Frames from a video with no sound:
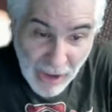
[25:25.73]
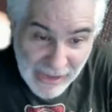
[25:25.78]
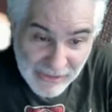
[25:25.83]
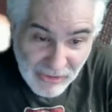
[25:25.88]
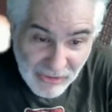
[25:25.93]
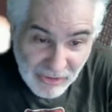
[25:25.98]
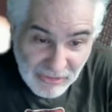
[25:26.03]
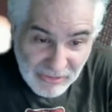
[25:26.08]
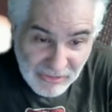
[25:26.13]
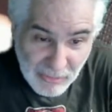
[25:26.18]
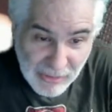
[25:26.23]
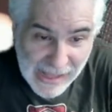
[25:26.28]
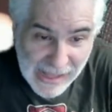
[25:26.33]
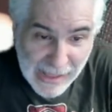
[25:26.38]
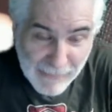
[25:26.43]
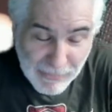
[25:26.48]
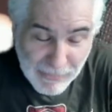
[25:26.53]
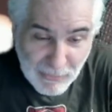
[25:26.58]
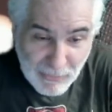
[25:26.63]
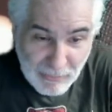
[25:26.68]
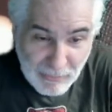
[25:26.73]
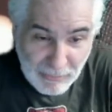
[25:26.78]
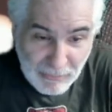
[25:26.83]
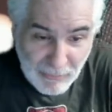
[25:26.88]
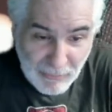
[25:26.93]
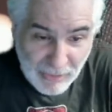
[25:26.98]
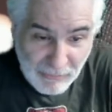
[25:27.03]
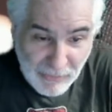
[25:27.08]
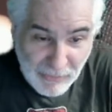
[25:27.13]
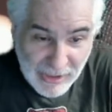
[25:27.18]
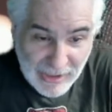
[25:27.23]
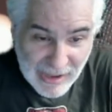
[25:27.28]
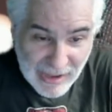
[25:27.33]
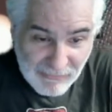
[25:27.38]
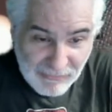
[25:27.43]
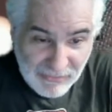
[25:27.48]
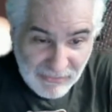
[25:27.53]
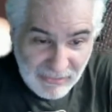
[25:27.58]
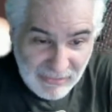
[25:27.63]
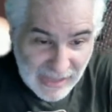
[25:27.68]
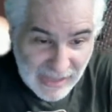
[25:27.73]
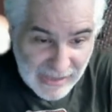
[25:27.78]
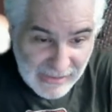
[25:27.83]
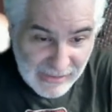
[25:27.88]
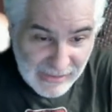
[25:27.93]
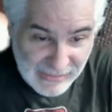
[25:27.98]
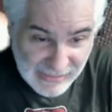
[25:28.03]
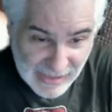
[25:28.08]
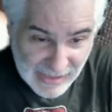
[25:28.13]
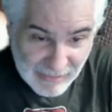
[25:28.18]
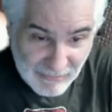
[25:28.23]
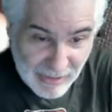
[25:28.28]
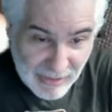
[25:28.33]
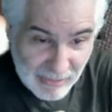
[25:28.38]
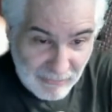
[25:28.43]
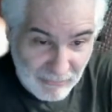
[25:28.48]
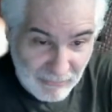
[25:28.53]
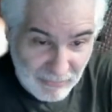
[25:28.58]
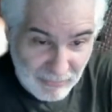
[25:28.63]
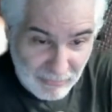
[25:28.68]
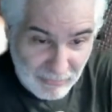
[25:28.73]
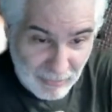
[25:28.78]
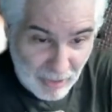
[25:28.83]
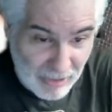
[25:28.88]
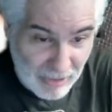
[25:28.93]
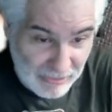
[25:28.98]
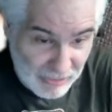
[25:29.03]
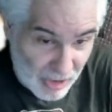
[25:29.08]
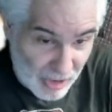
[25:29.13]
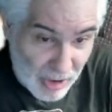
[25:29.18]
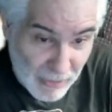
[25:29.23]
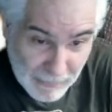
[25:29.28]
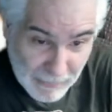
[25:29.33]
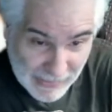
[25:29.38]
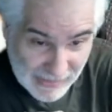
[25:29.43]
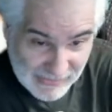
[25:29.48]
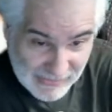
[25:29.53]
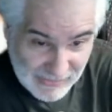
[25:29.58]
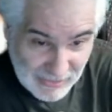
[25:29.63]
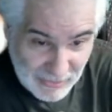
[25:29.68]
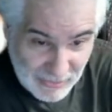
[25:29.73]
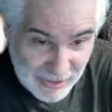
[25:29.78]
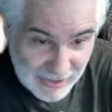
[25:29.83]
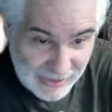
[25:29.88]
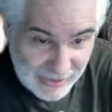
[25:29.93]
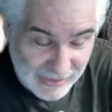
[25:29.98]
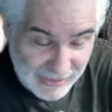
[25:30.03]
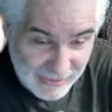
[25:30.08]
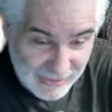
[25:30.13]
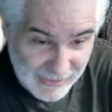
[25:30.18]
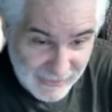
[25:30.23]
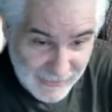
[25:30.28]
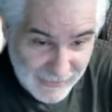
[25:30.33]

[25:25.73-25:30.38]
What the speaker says: I told you what happened when we left that in the day, right? Our dog passed away.